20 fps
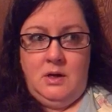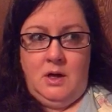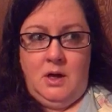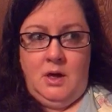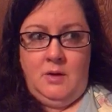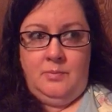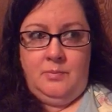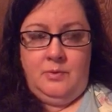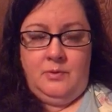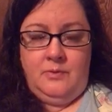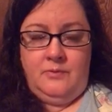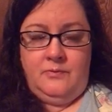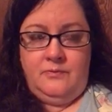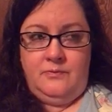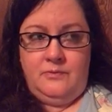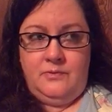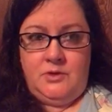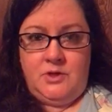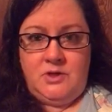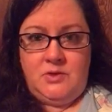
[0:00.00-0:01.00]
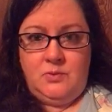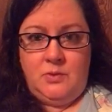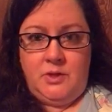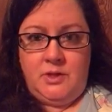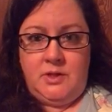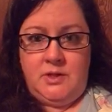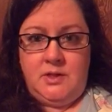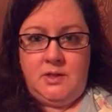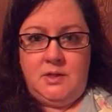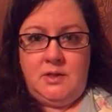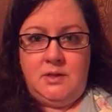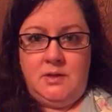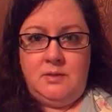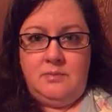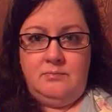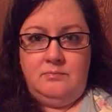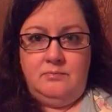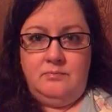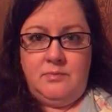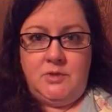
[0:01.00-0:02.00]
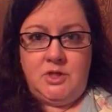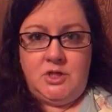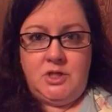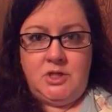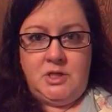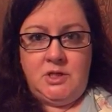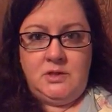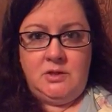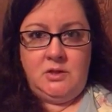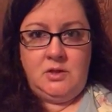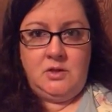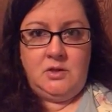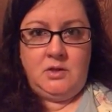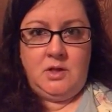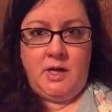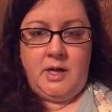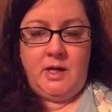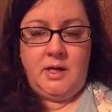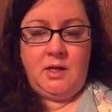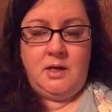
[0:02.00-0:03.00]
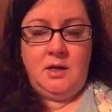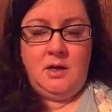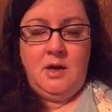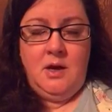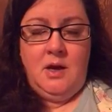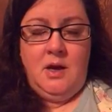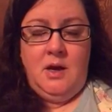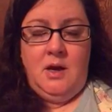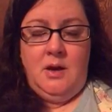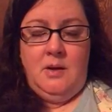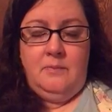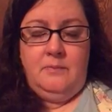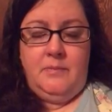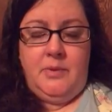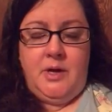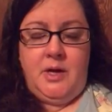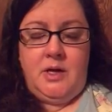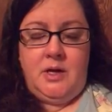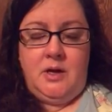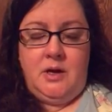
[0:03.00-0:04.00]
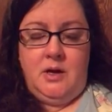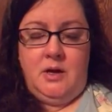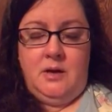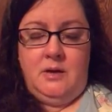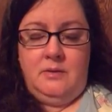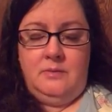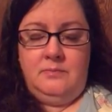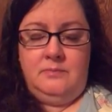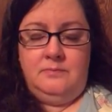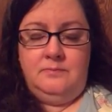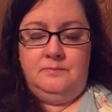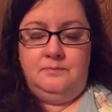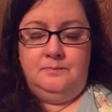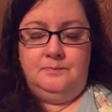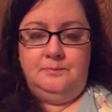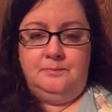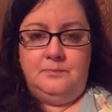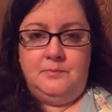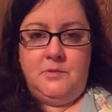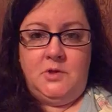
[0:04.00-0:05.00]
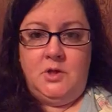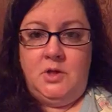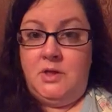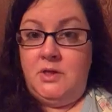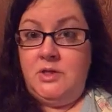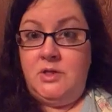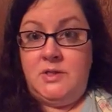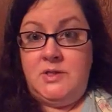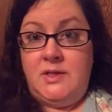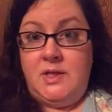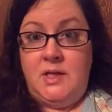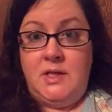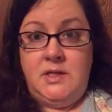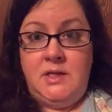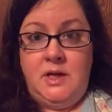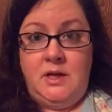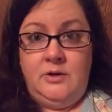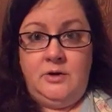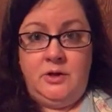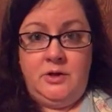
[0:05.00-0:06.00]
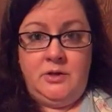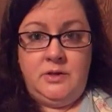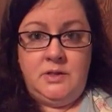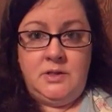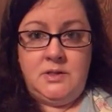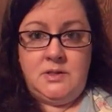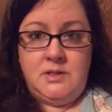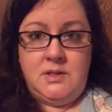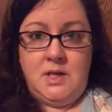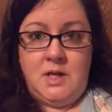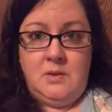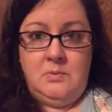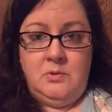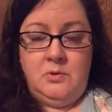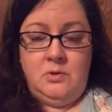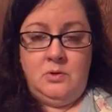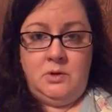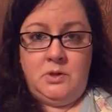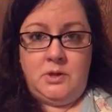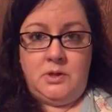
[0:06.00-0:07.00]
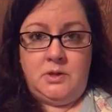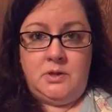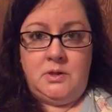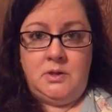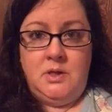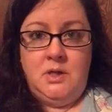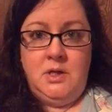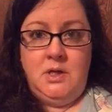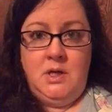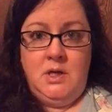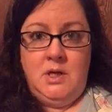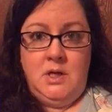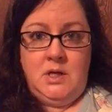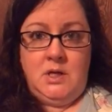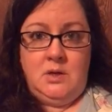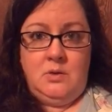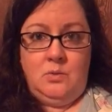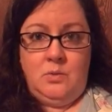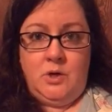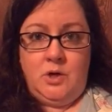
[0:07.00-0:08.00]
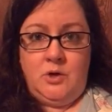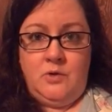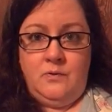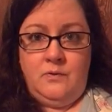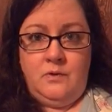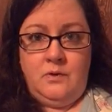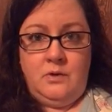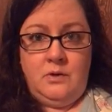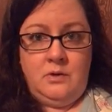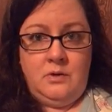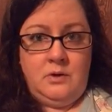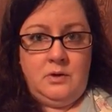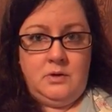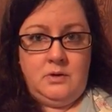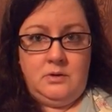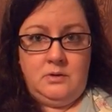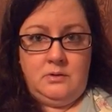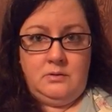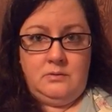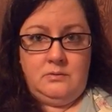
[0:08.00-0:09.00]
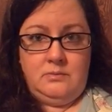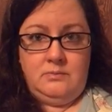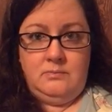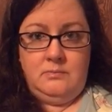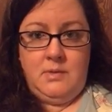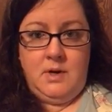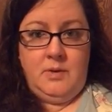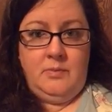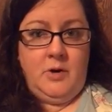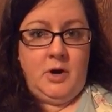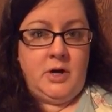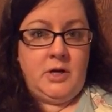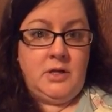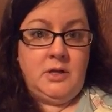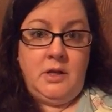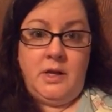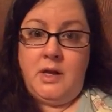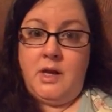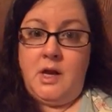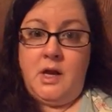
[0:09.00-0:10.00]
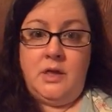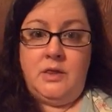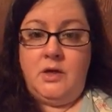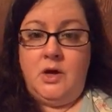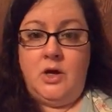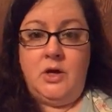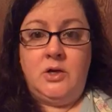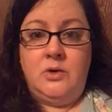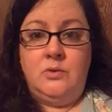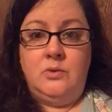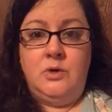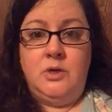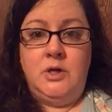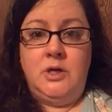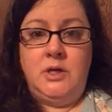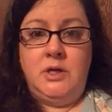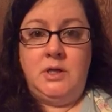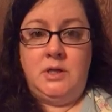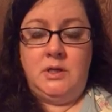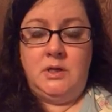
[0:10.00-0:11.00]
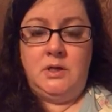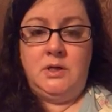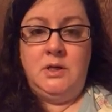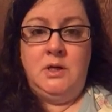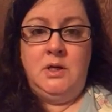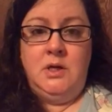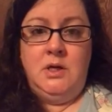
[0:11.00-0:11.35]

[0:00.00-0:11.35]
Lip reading: up of just what the machine looked like. But I just laid down on this table and it went over my body like I thought it would, and